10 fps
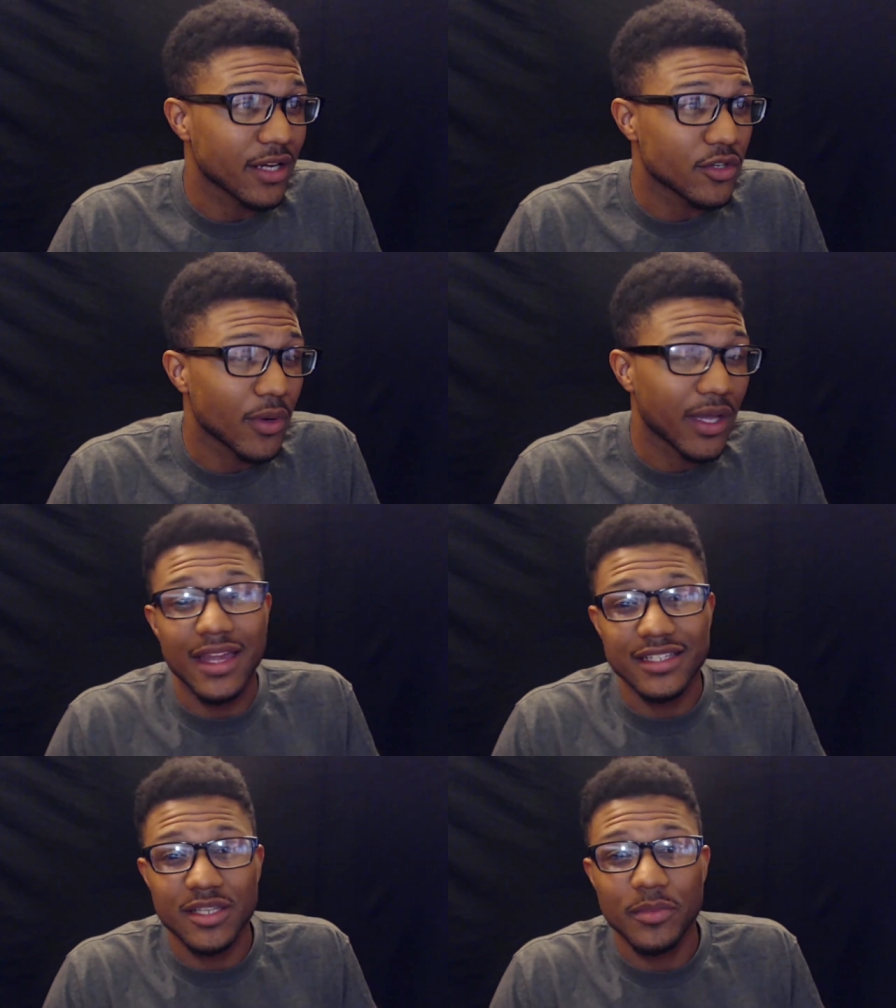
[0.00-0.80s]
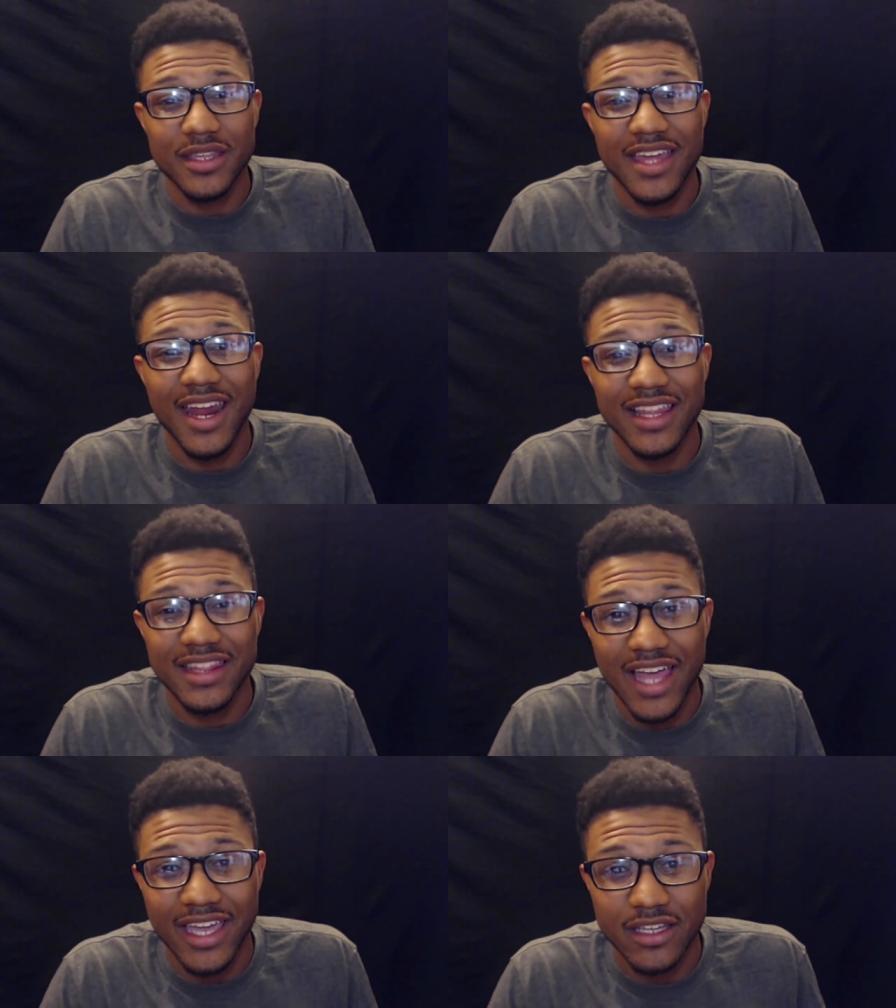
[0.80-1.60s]
doing. That is something that I
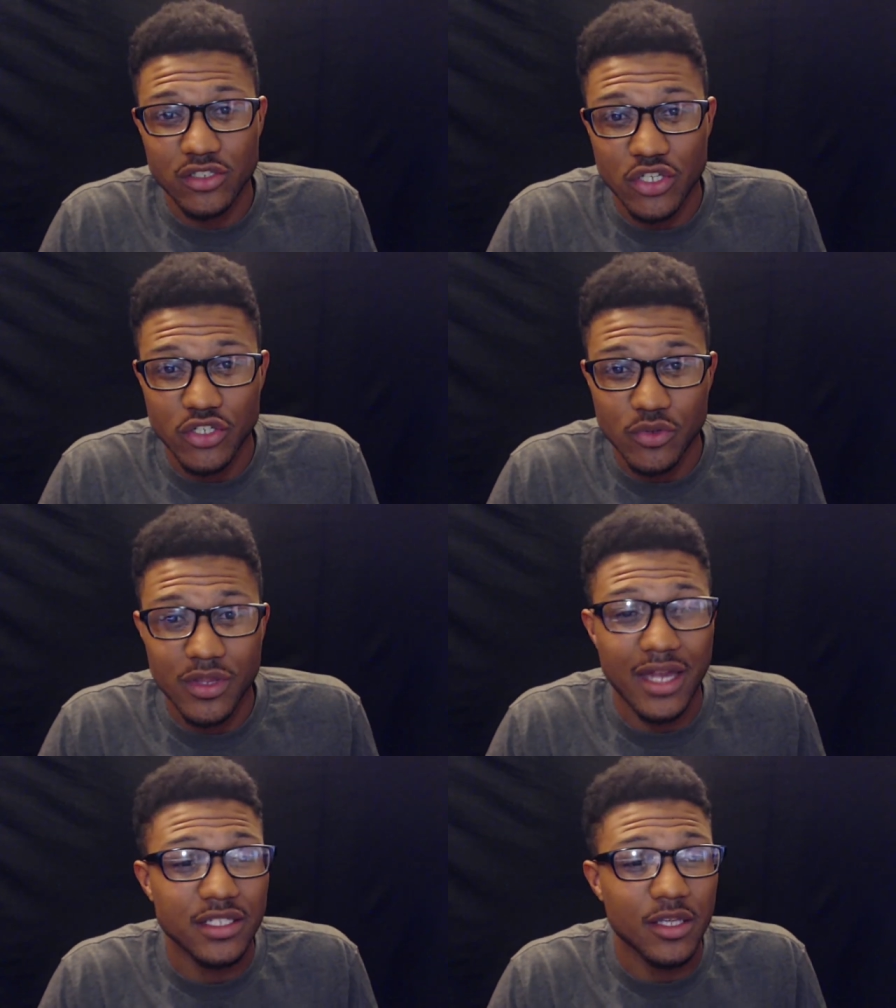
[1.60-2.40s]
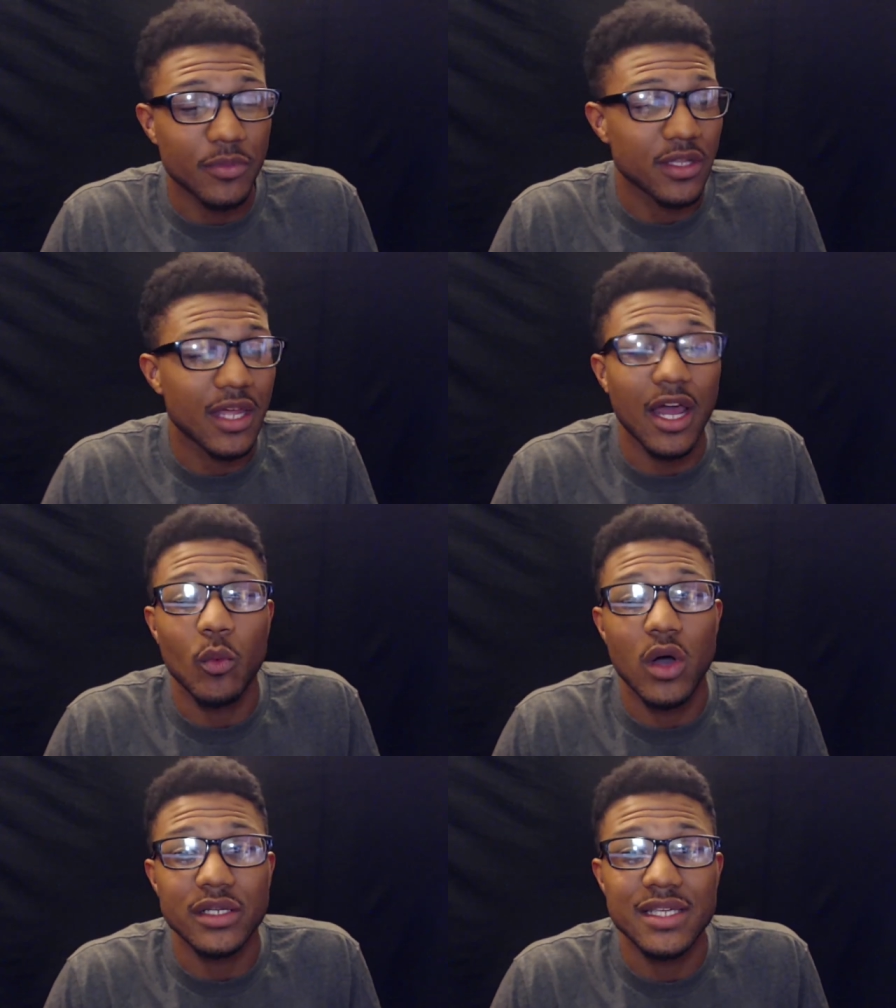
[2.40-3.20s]
like to do. That is something that I
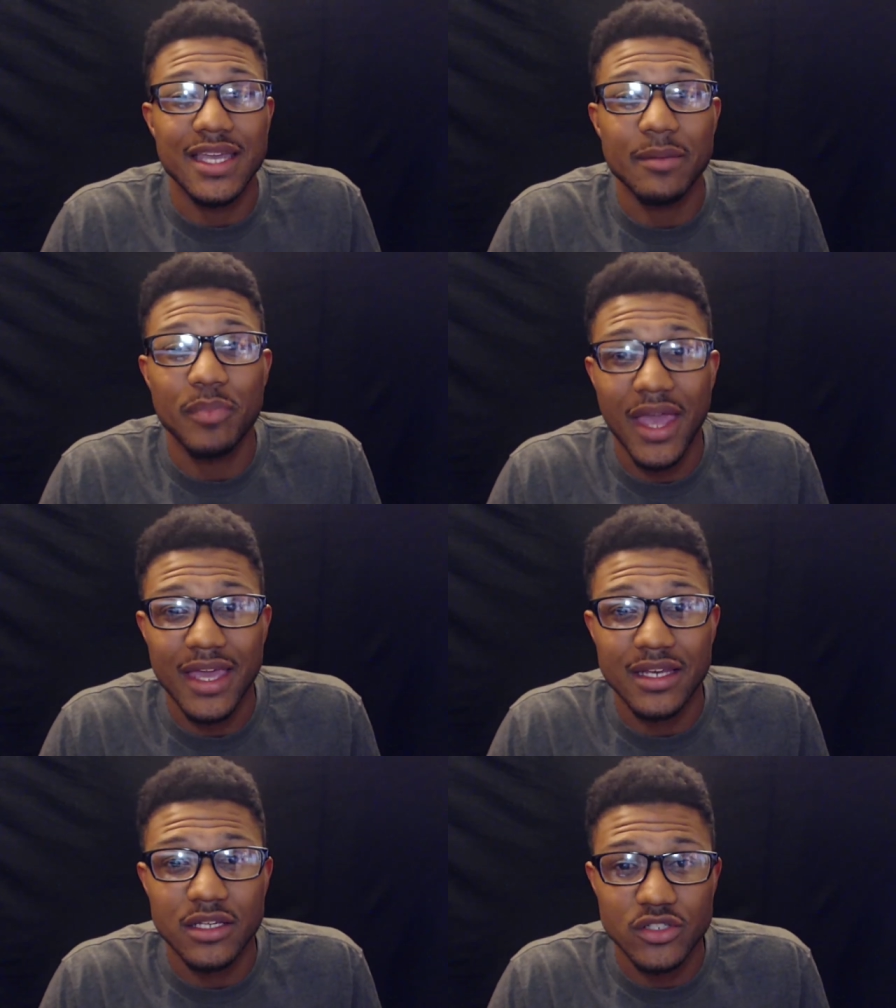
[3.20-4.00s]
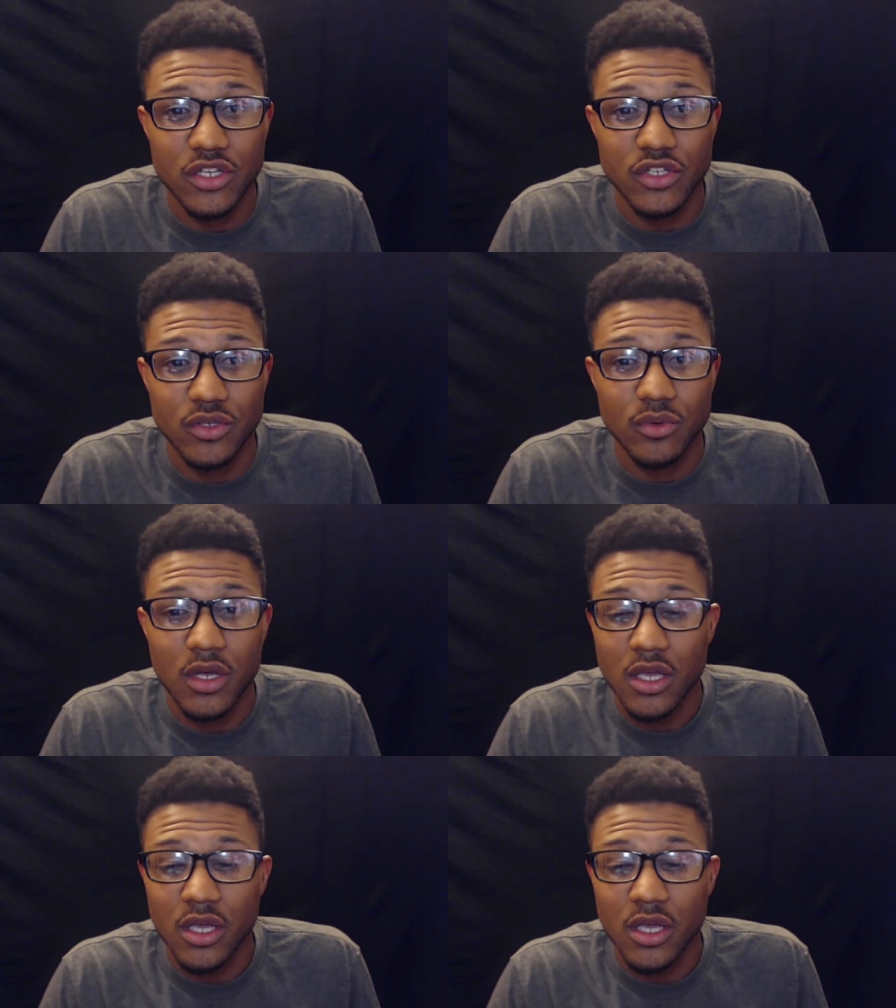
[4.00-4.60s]
want to get paid to do.